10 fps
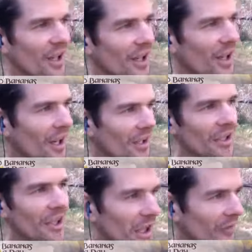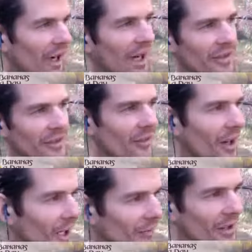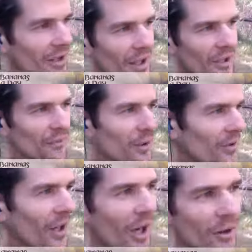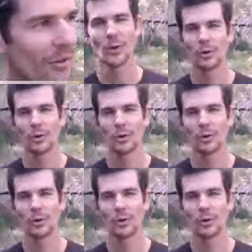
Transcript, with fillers: Like, you can kick my ass in the bike, but fruit's not healthy.